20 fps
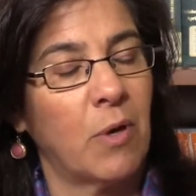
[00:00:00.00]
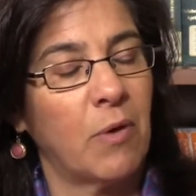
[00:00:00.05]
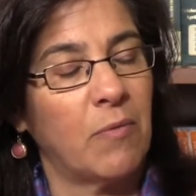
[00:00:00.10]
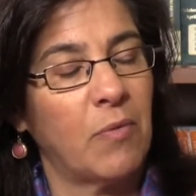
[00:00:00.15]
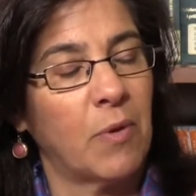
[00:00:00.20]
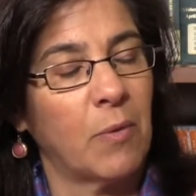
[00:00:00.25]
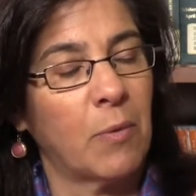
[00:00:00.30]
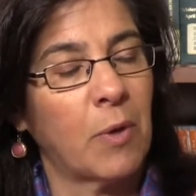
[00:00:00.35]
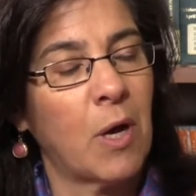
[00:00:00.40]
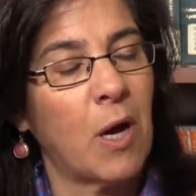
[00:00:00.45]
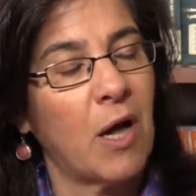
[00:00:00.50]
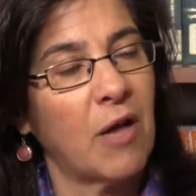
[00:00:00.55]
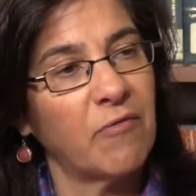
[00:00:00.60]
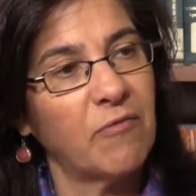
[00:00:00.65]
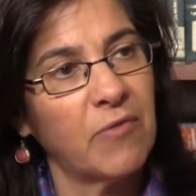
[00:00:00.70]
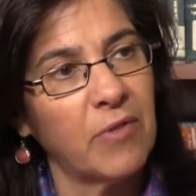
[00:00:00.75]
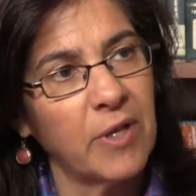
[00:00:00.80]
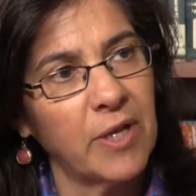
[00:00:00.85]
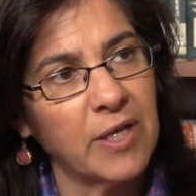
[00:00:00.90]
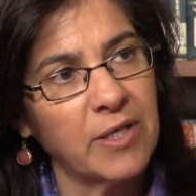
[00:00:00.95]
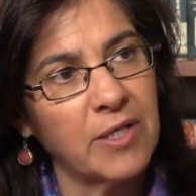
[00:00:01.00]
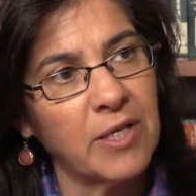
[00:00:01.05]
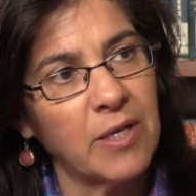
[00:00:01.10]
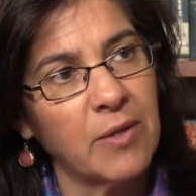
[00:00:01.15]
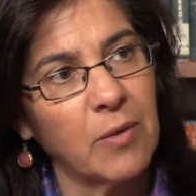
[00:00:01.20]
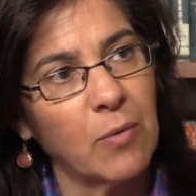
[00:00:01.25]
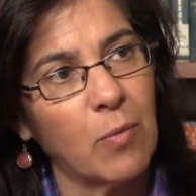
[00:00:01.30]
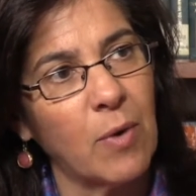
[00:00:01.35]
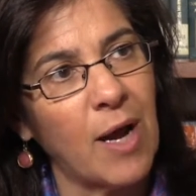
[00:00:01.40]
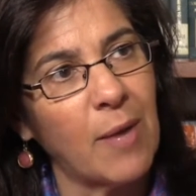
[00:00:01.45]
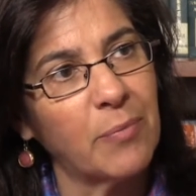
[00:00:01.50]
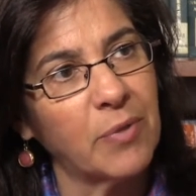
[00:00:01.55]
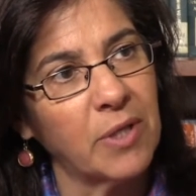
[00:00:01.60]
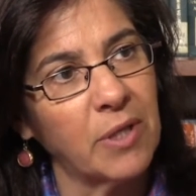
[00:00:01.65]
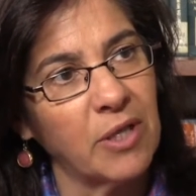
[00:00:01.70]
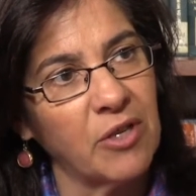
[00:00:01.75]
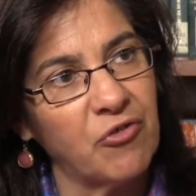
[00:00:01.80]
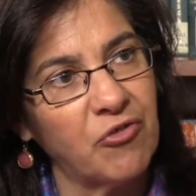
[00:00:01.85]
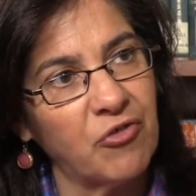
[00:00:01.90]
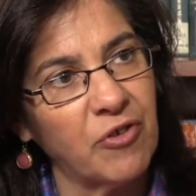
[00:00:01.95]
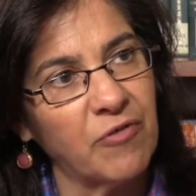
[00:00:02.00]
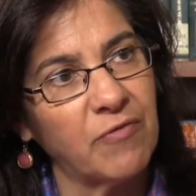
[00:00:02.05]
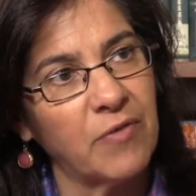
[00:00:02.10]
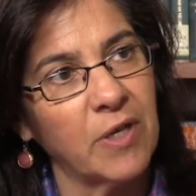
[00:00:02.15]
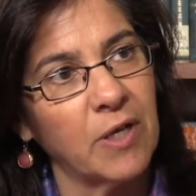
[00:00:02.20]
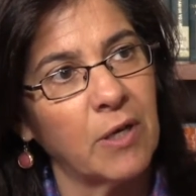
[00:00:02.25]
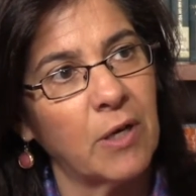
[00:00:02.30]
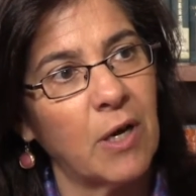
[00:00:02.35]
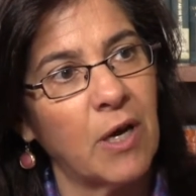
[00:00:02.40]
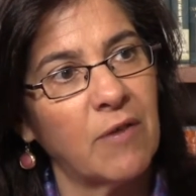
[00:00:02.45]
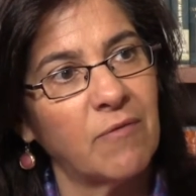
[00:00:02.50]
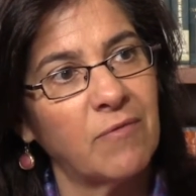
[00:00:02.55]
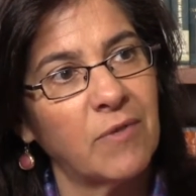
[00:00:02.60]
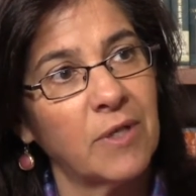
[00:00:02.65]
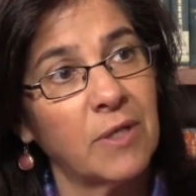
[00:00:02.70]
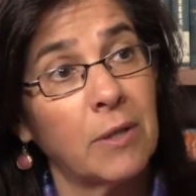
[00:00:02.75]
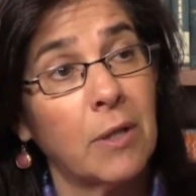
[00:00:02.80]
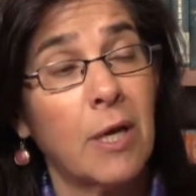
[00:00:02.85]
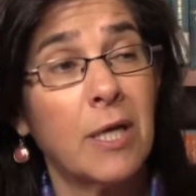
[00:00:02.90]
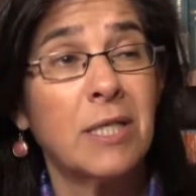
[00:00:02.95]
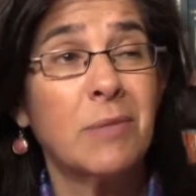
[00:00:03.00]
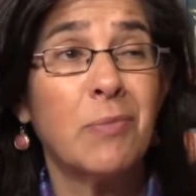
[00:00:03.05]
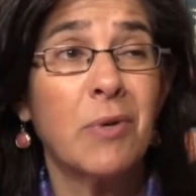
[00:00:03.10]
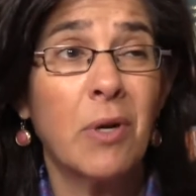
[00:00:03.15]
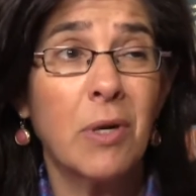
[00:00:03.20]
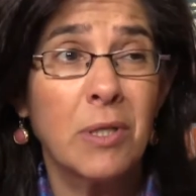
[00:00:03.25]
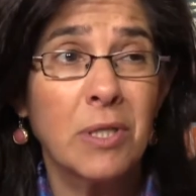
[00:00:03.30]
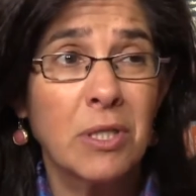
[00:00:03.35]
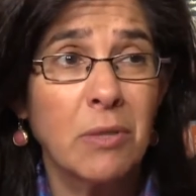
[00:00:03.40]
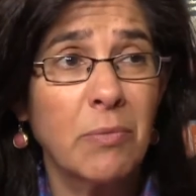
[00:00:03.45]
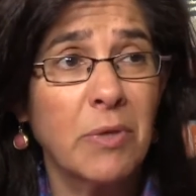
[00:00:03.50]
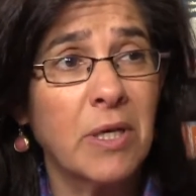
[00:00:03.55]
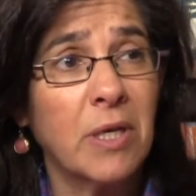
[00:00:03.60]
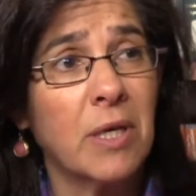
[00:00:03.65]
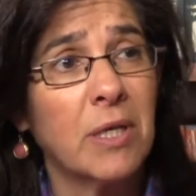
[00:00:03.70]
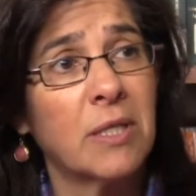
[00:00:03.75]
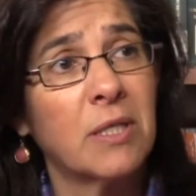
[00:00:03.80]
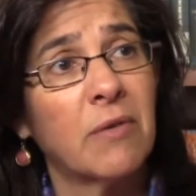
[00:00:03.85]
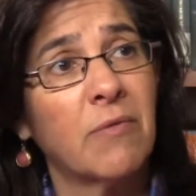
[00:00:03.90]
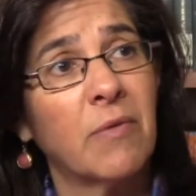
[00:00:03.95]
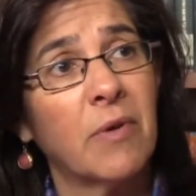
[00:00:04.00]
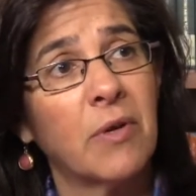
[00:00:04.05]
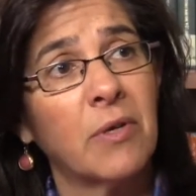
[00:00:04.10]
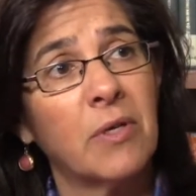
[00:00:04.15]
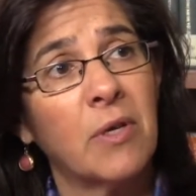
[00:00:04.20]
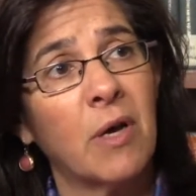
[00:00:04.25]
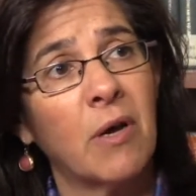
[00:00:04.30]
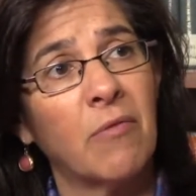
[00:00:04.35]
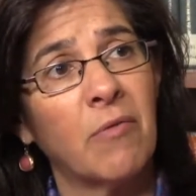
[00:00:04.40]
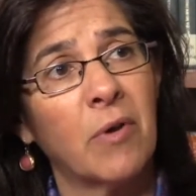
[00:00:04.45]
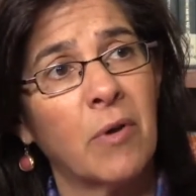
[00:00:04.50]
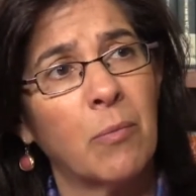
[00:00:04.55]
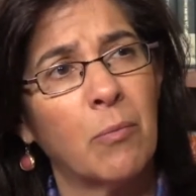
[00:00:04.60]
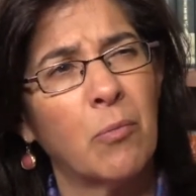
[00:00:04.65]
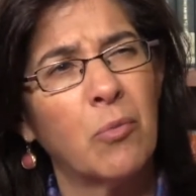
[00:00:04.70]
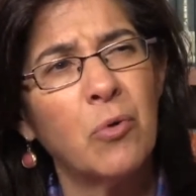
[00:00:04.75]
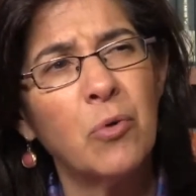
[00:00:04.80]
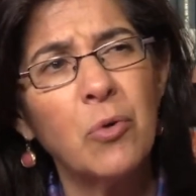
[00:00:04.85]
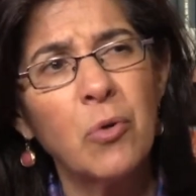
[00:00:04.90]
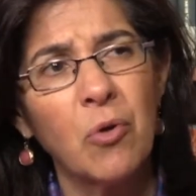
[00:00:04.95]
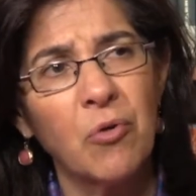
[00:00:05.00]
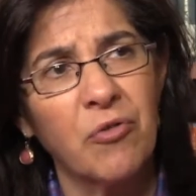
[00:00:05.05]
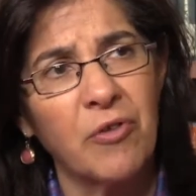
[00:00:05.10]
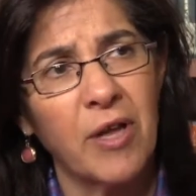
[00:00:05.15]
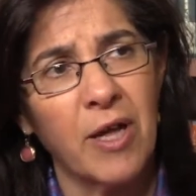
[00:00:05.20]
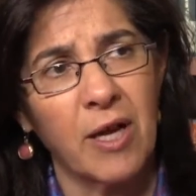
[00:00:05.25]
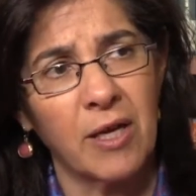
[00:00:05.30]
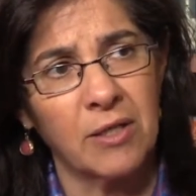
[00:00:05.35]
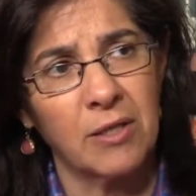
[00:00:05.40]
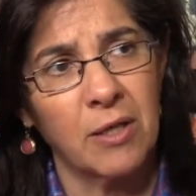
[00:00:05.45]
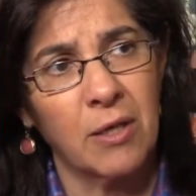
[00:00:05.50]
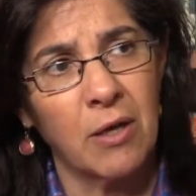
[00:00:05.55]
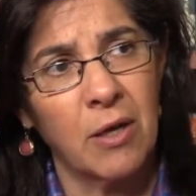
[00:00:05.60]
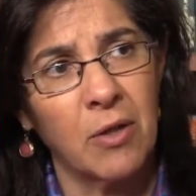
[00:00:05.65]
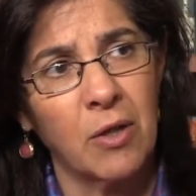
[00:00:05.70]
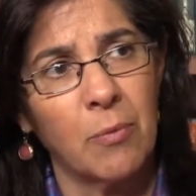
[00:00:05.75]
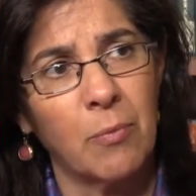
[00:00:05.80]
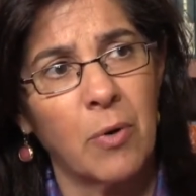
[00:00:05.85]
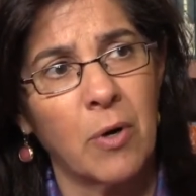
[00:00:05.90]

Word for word: of the conflict and the rapidly shifting conflict lines, but also because of a, of a brutal tactic on mm-hmm.